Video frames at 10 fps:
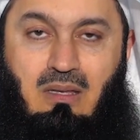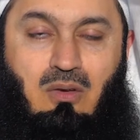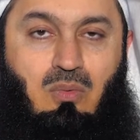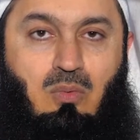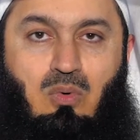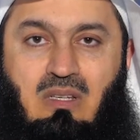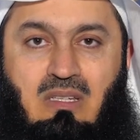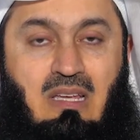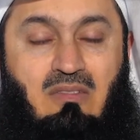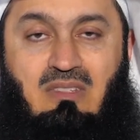we wouldn't
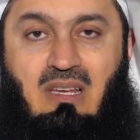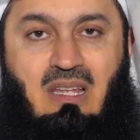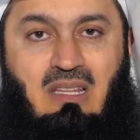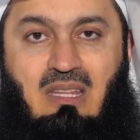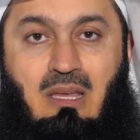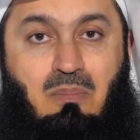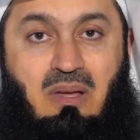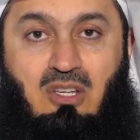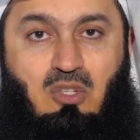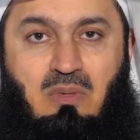have delayed their
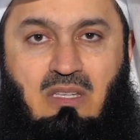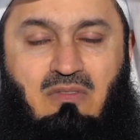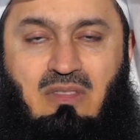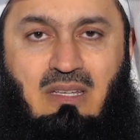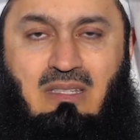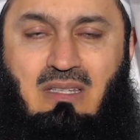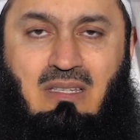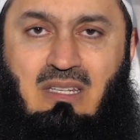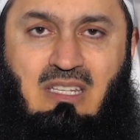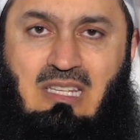punishment if they
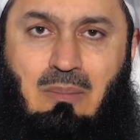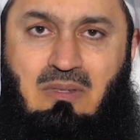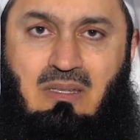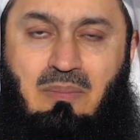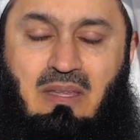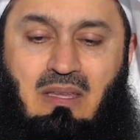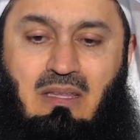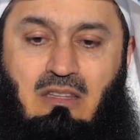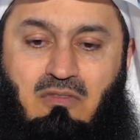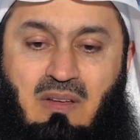didn't accept.
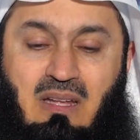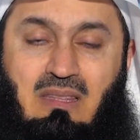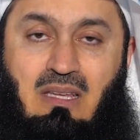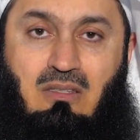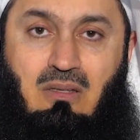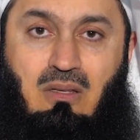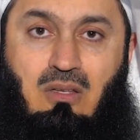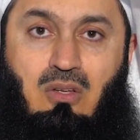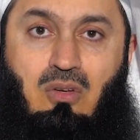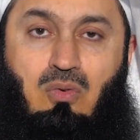The fact that
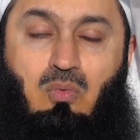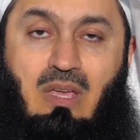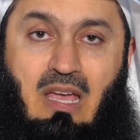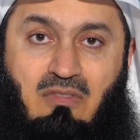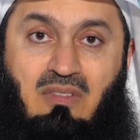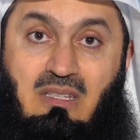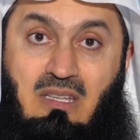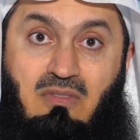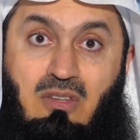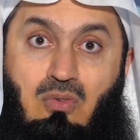we haven't
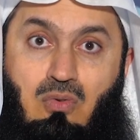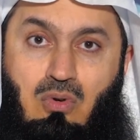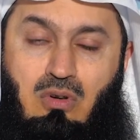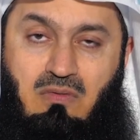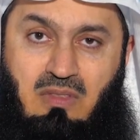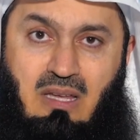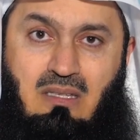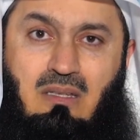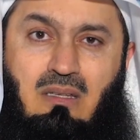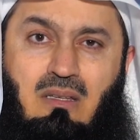given you all of
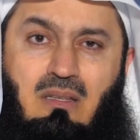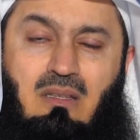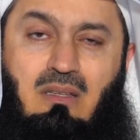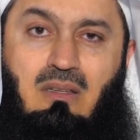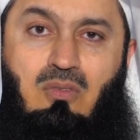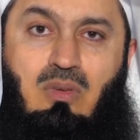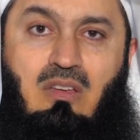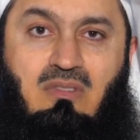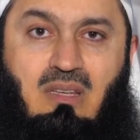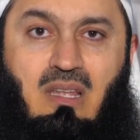that, we
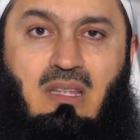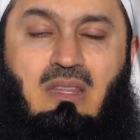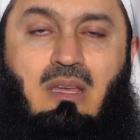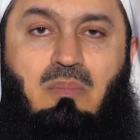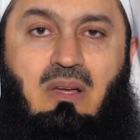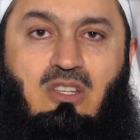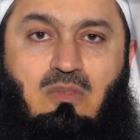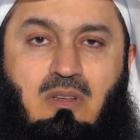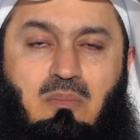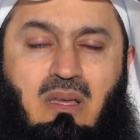have delayed their
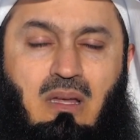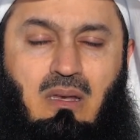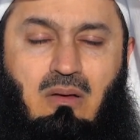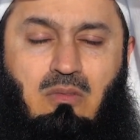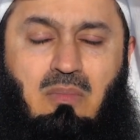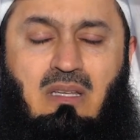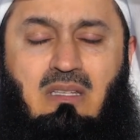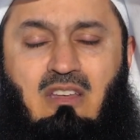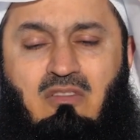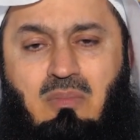punishment. May Allah Almighty
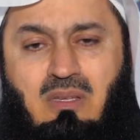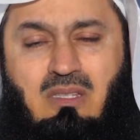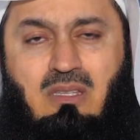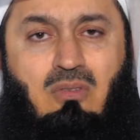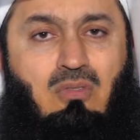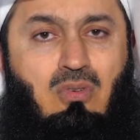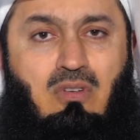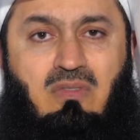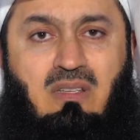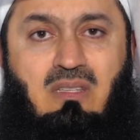have mercy on all
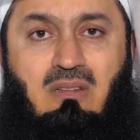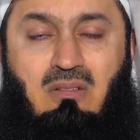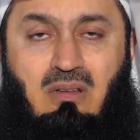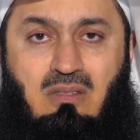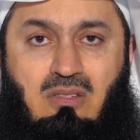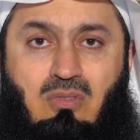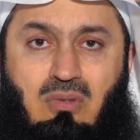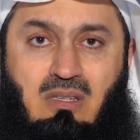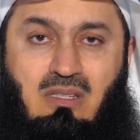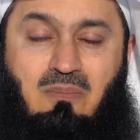of us and grant us
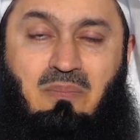goodness.